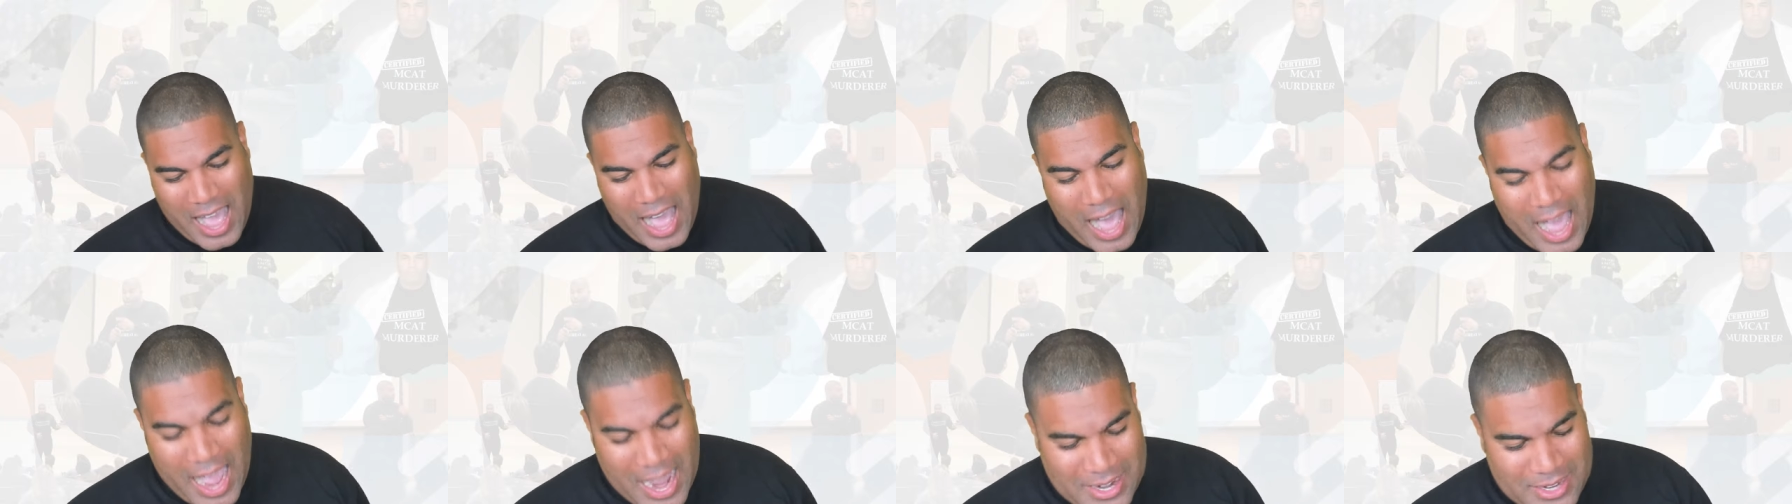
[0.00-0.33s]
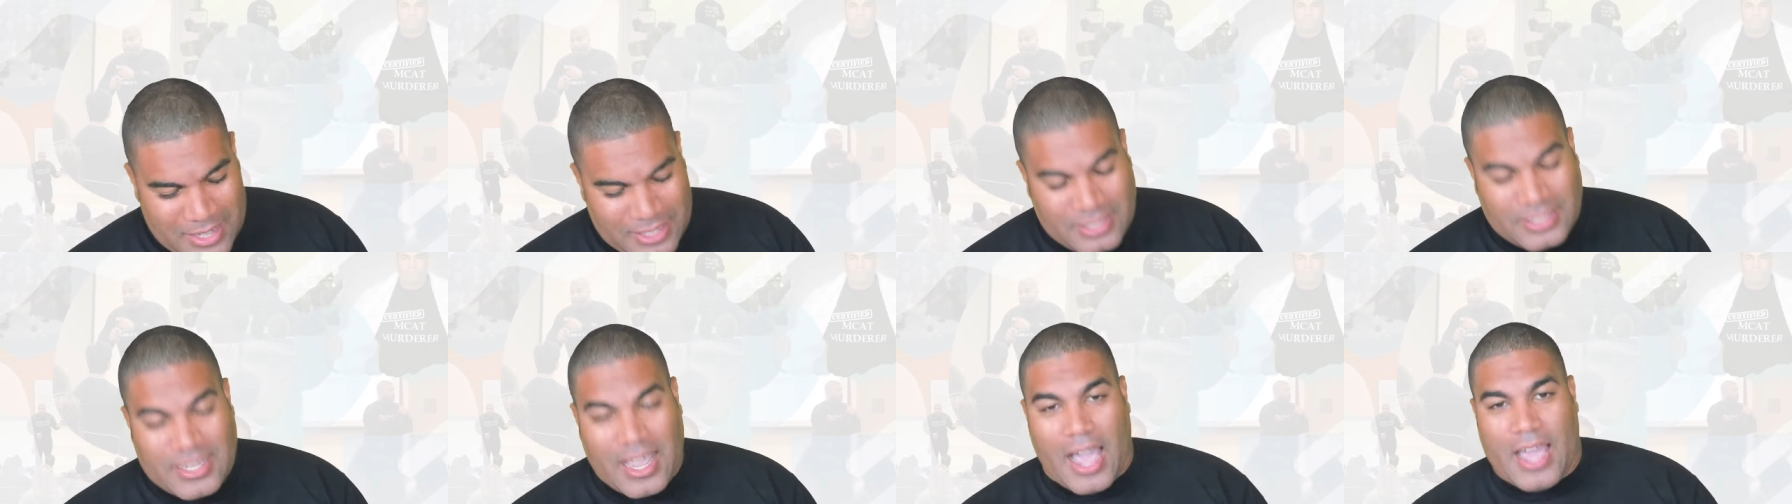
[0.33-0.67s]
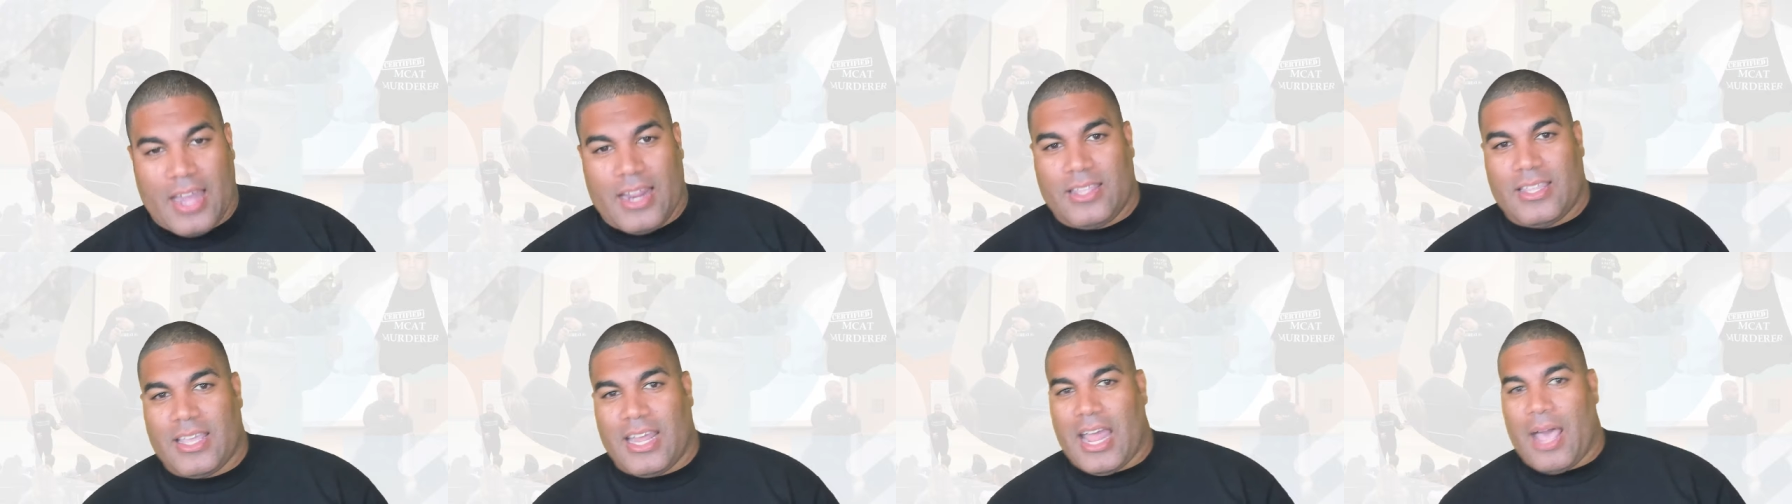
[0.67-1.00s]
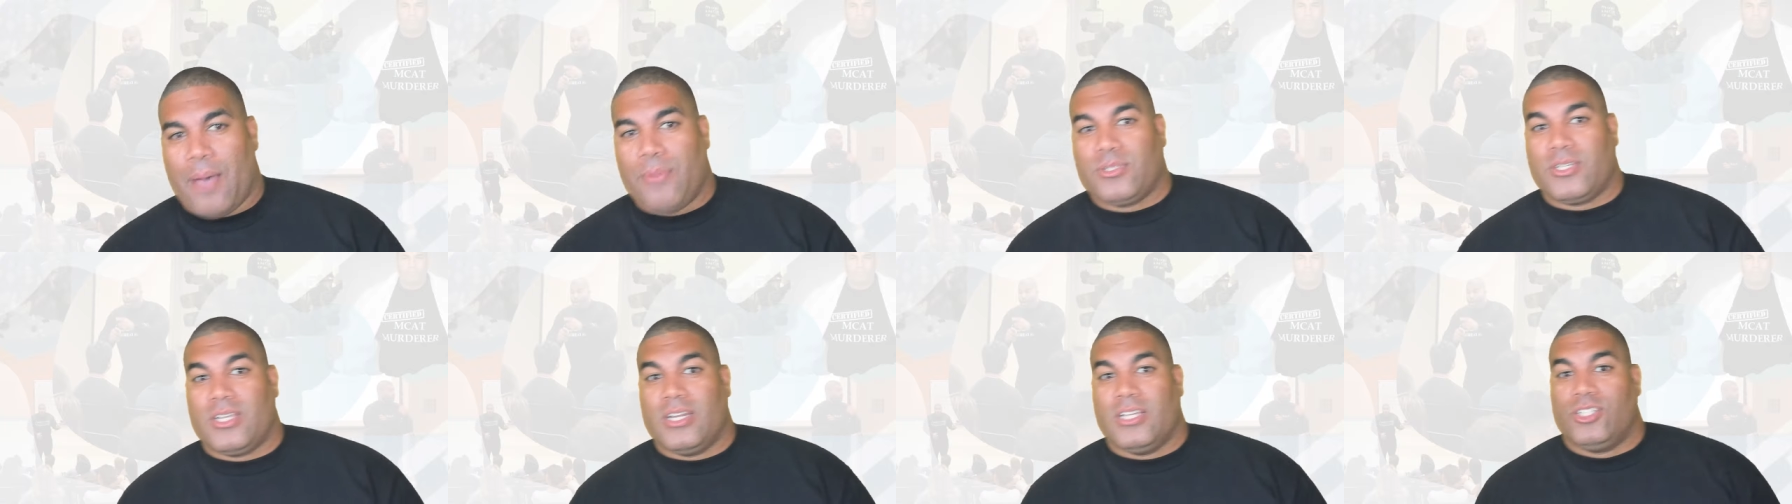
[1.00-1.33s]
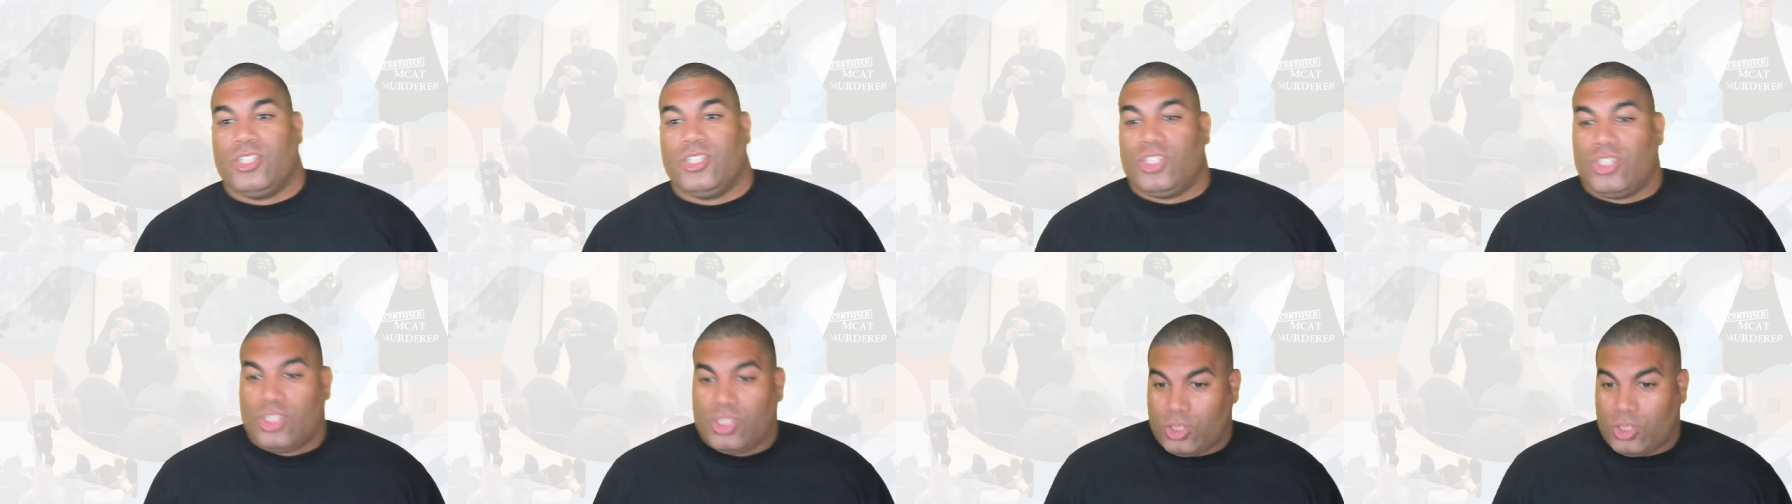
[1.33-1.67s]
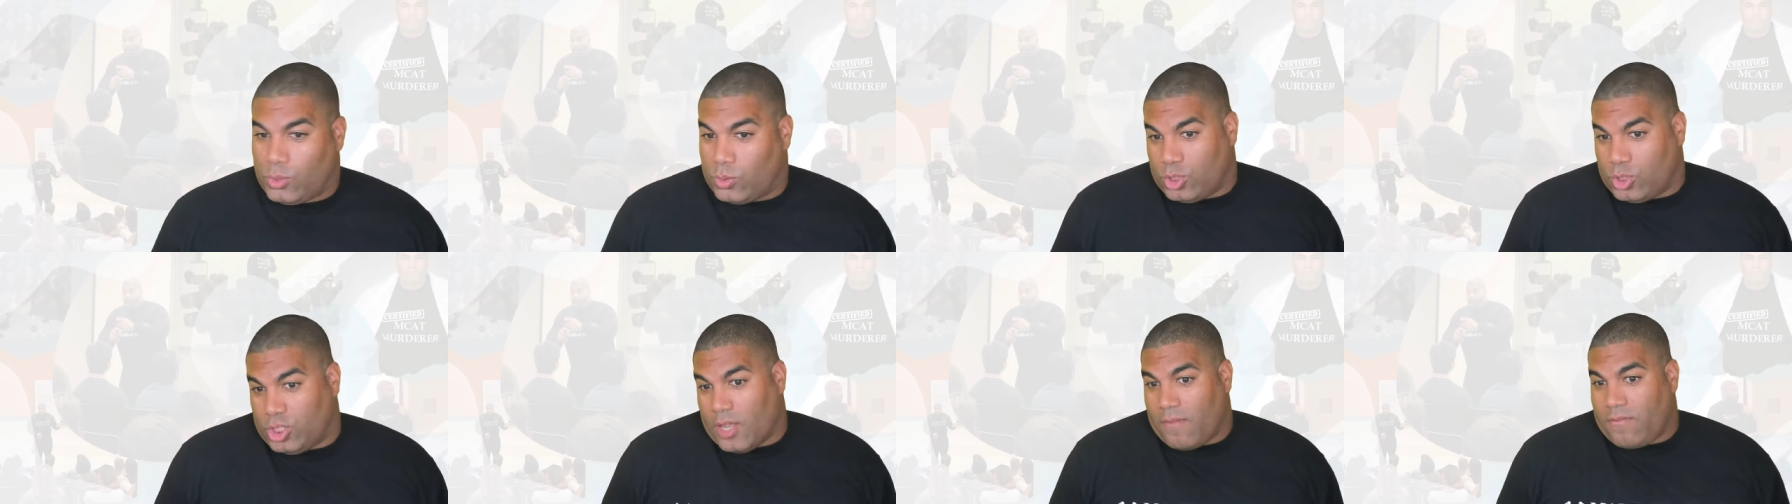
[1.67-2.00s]
I decided that I was going to
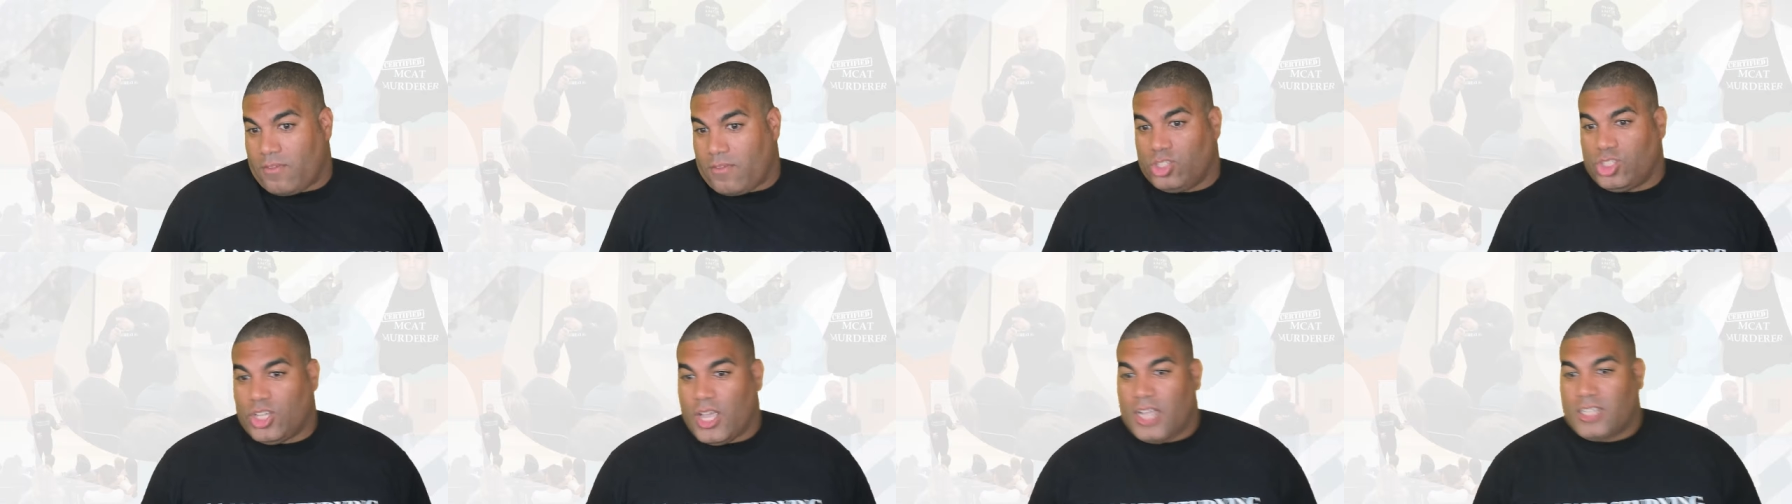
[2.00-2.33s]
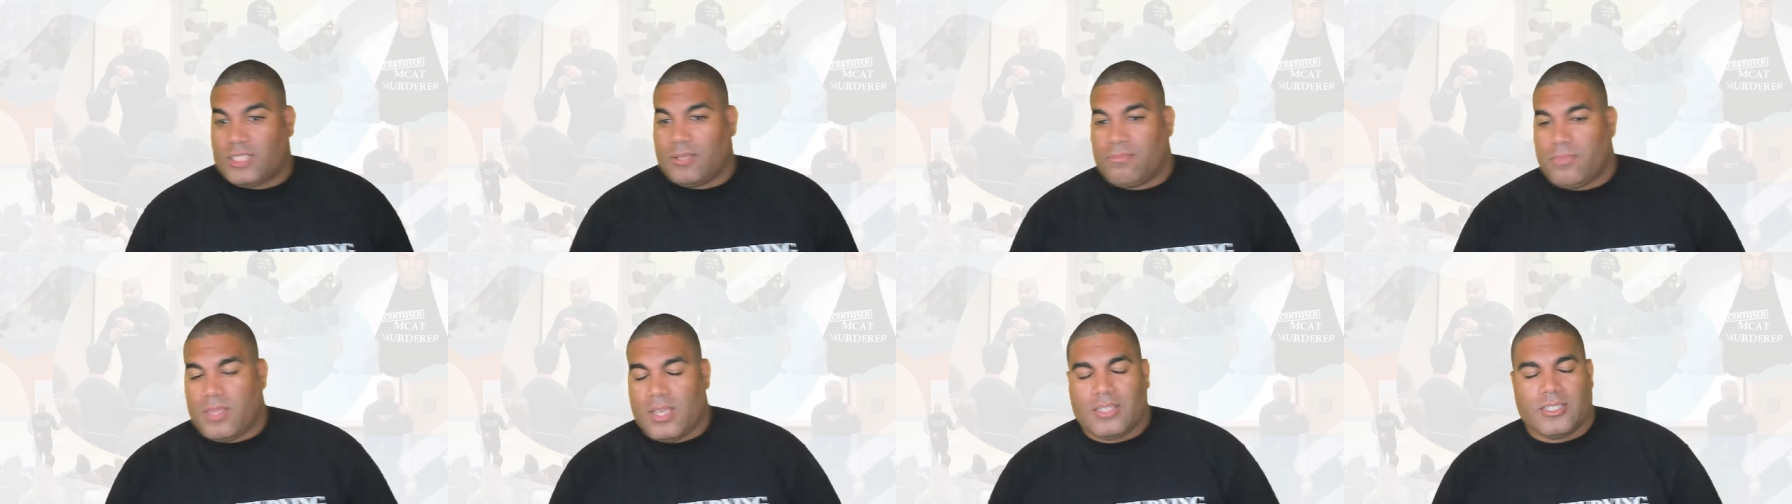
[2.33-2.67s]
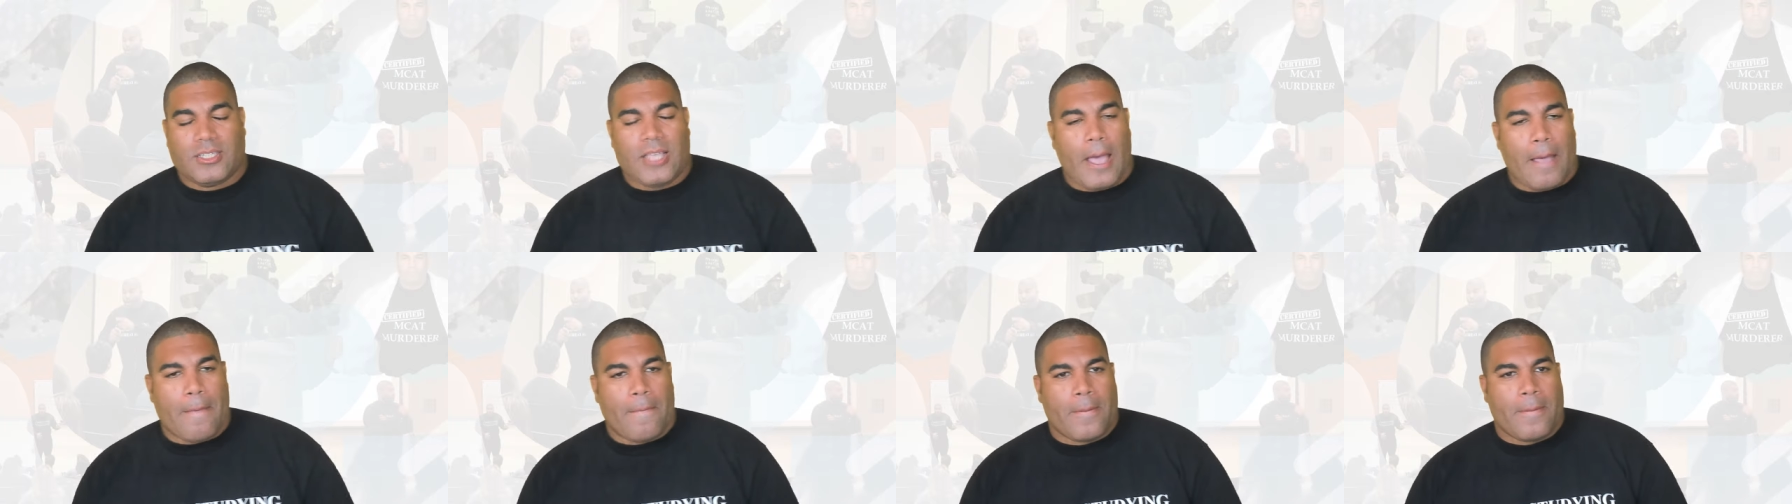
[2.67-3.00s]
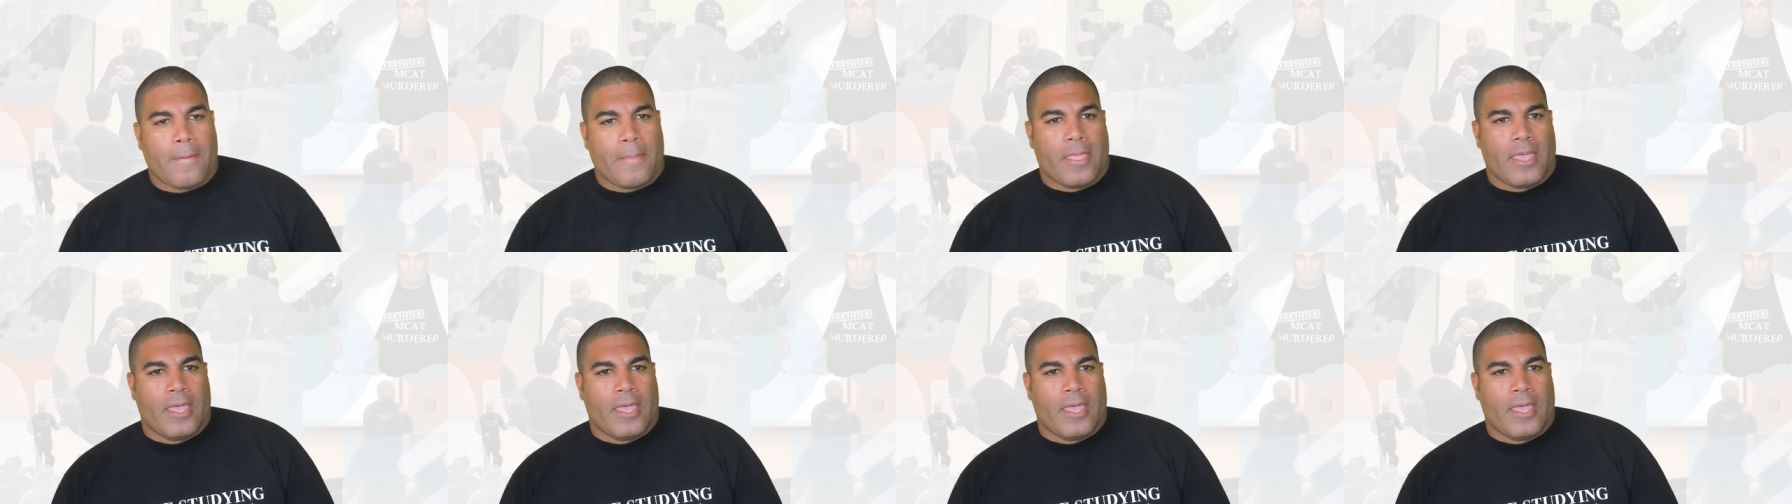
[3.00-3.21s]
shift and change some things up.